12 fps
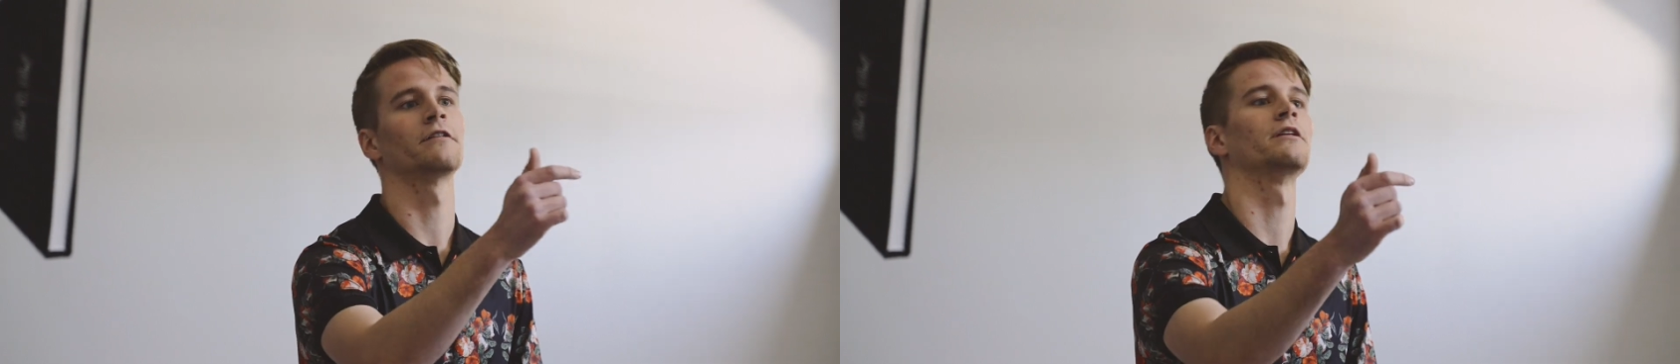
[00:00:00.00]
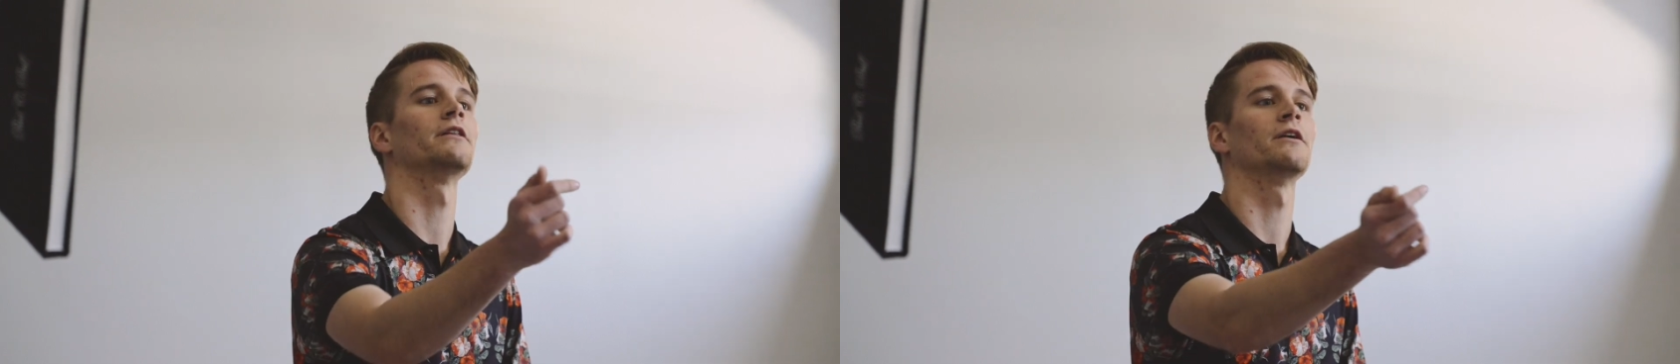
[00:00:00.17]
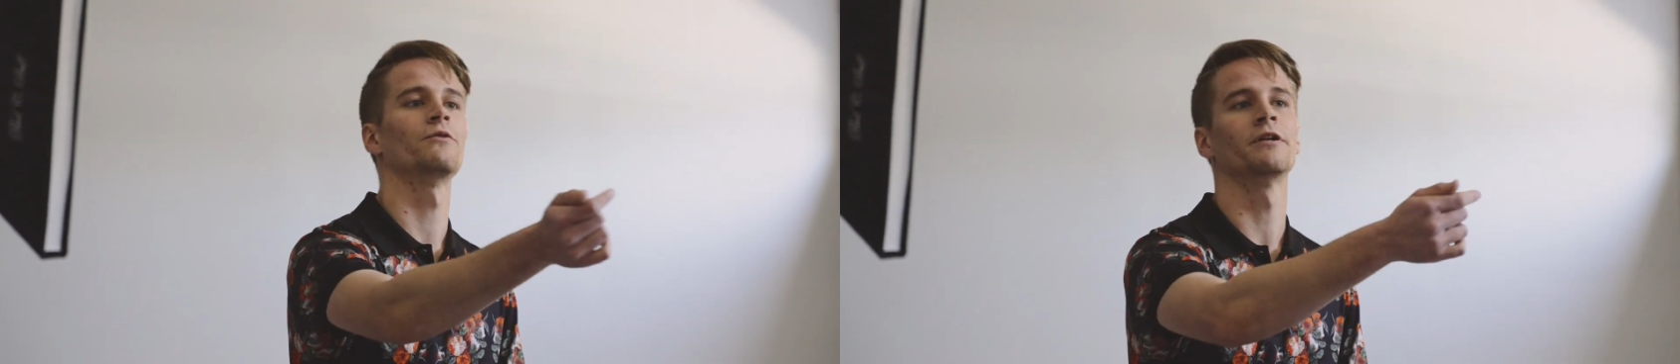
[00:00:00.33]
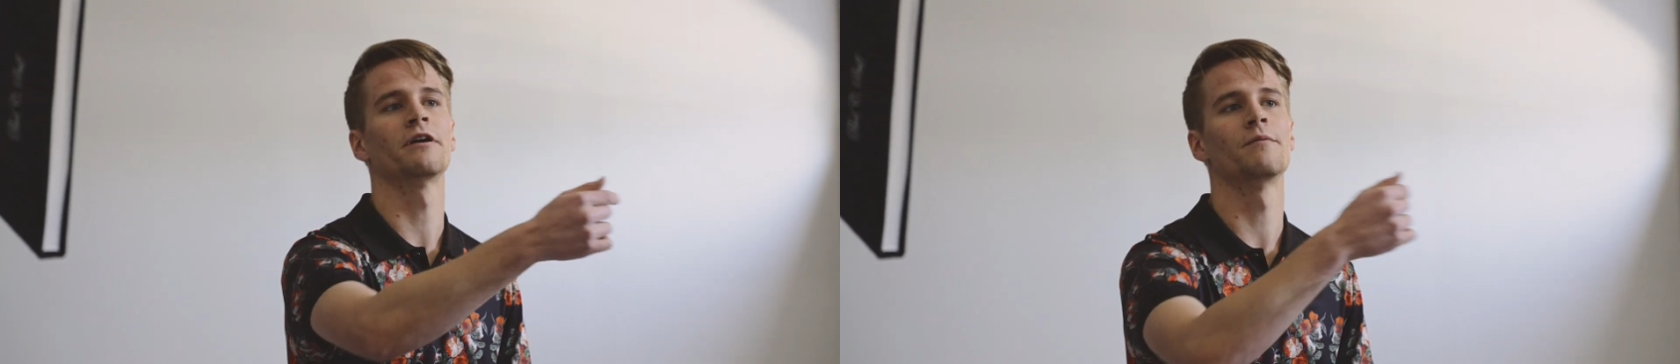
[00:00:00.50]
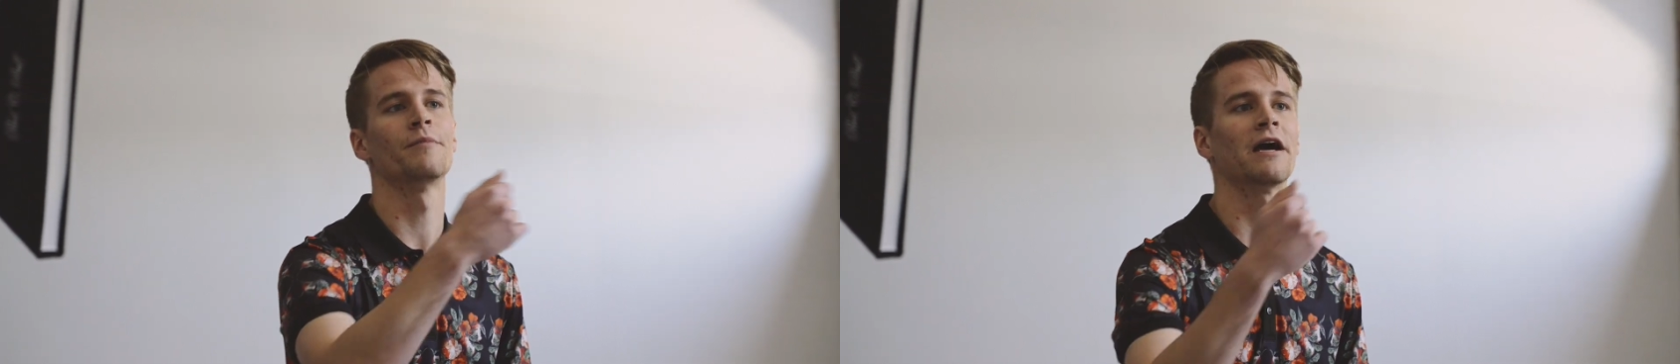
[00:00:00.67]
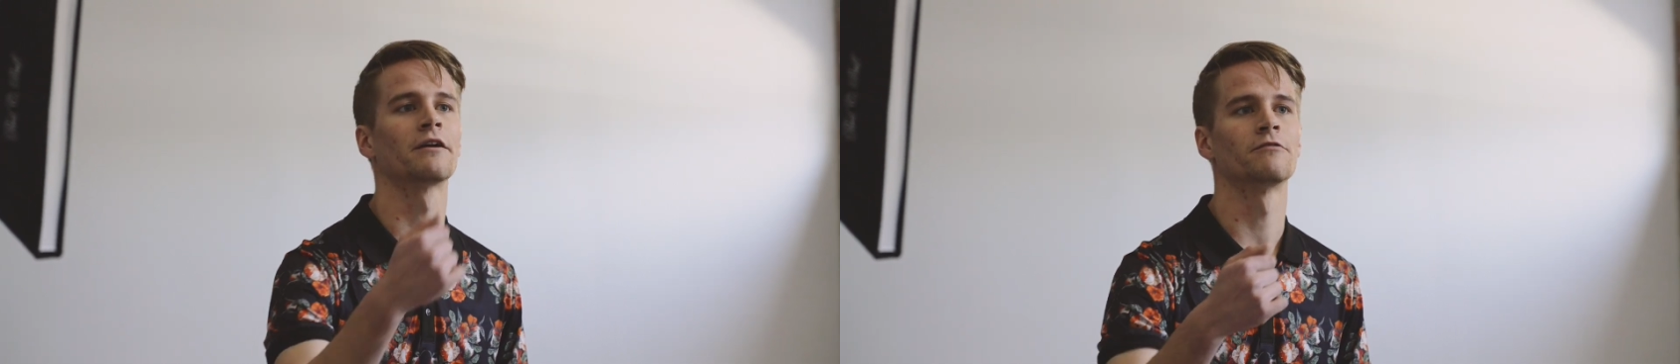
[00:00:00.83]
then they would
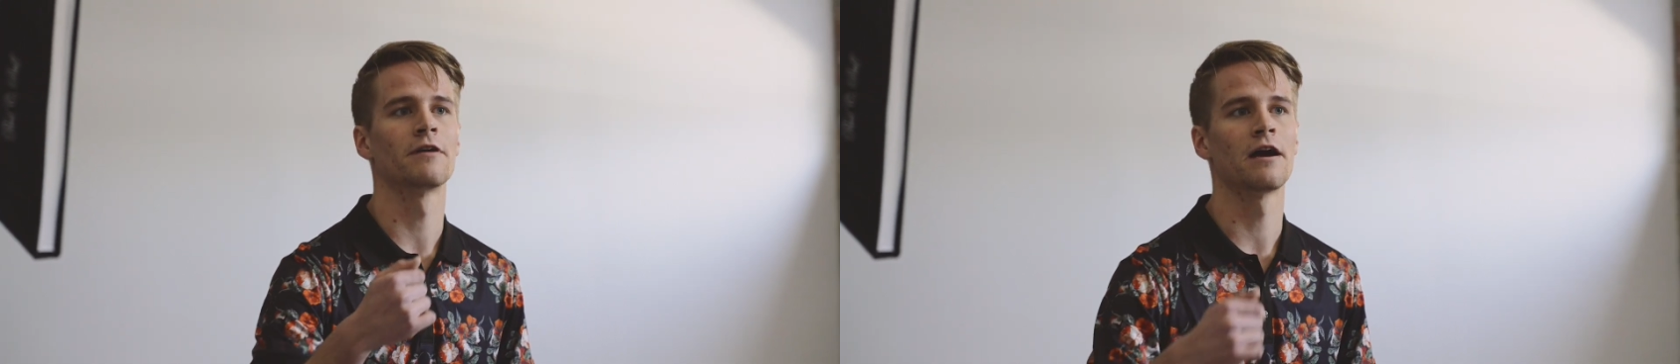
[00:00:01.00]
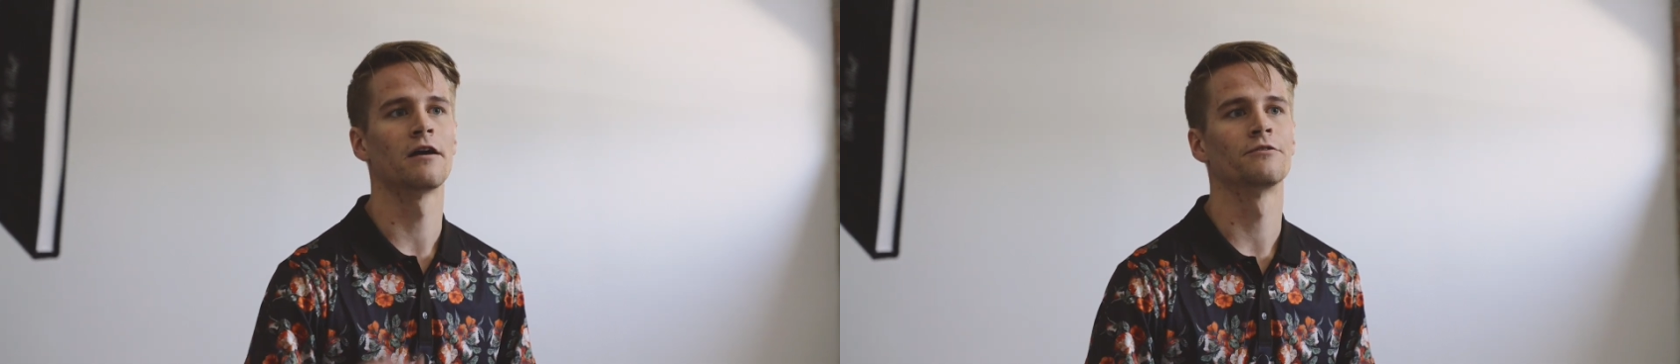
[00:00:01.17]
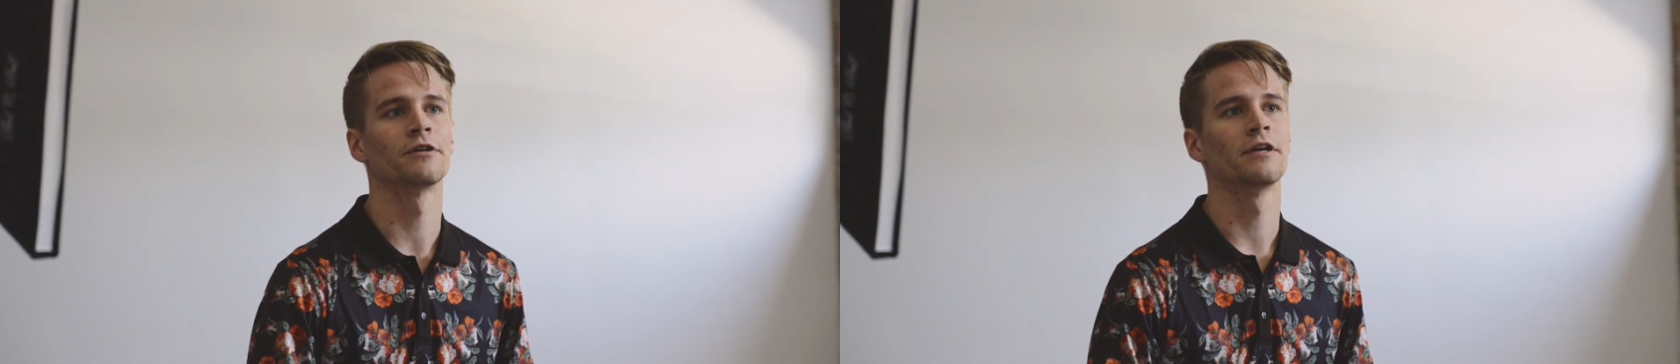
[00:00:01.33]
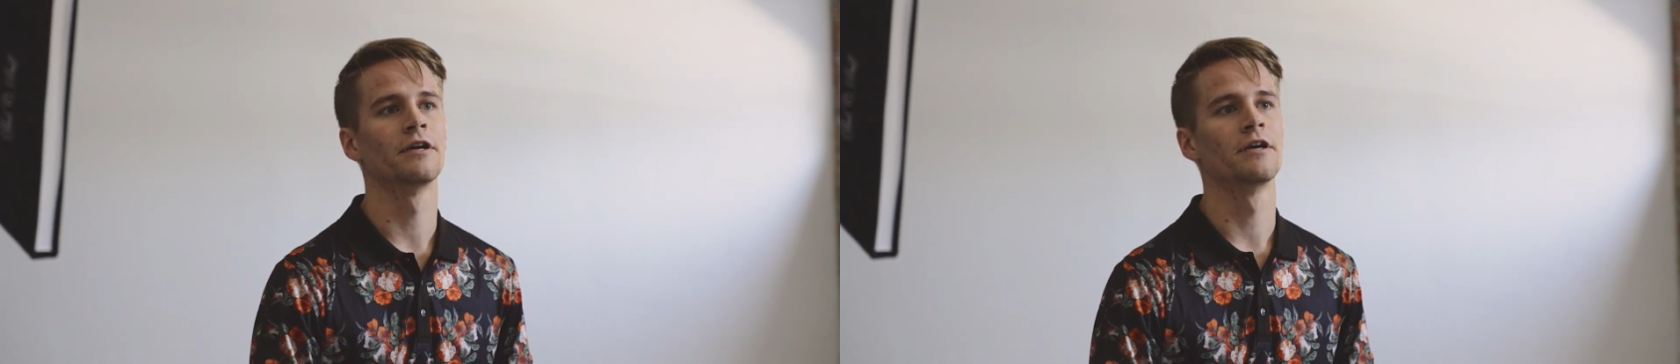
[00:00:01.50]
come back around